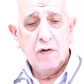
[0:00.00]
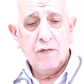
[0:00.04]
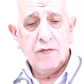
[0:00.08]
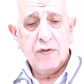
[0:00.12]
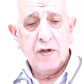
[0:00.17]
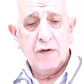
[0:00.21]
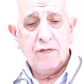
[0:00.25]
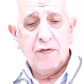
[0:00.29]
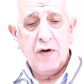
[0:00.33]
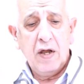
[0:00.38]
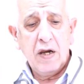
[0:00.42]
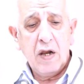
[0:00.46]
of
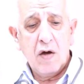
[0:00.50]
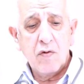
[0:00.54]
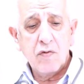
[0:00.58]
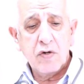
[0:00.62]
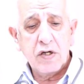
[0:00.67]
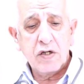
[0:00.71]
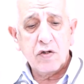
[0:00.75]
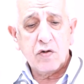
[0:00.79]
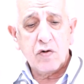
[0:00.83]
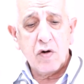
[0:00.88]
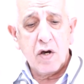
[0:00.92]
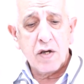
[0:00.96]
the
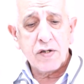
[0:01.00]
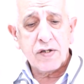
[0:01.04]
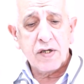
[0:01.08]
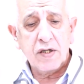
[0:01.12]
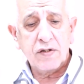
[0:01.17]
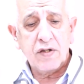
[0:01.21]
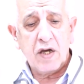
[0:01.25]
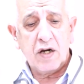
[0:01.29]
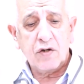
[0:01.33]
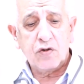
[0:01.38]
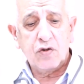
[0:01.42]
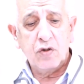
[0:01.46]
following
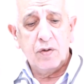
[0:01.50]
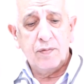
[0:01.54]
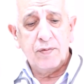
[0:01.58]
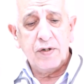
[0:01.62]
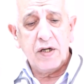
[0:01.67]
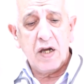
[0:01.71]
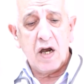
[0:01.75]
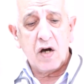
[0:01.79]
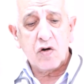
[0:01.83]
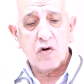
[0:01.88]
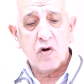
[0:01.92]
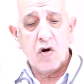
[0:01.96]
considered to
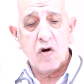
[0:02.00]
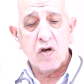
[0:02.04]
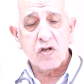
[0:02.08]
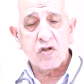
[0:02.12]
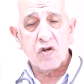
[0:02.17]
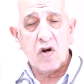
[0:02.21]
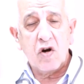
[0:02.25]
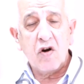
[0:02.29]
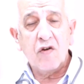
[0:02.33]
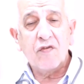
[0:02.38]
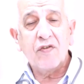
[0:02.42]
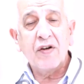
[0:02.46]
be a
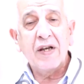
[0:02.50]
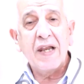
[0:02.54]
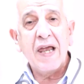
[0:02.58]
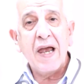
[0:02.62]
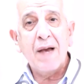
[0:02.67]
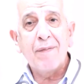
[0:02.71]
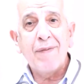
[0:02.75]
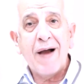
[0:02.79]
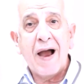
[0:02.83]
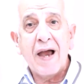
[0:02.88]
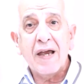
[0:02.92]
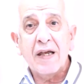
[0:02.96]
cause of
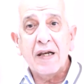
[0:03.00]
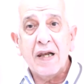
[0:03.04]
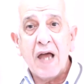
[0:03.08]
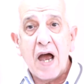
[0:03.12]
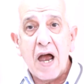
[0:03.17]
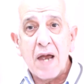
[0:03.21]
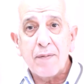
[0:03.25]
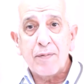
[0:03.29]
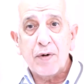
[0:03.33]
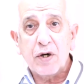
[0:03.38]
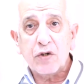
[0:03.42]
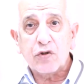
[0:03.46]
labile
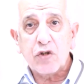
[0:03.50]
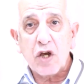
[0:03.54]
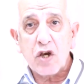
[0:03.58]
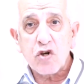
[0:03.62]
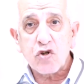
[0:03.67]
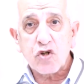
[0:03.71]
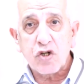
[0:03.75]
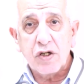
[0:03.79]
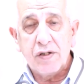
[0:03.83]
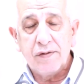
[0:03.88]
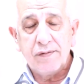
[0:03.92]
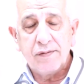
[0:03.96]

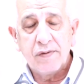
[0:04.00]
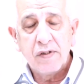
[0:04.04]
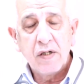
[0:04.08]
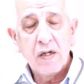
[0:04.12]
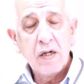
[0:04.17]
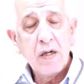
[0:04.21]
hypertension.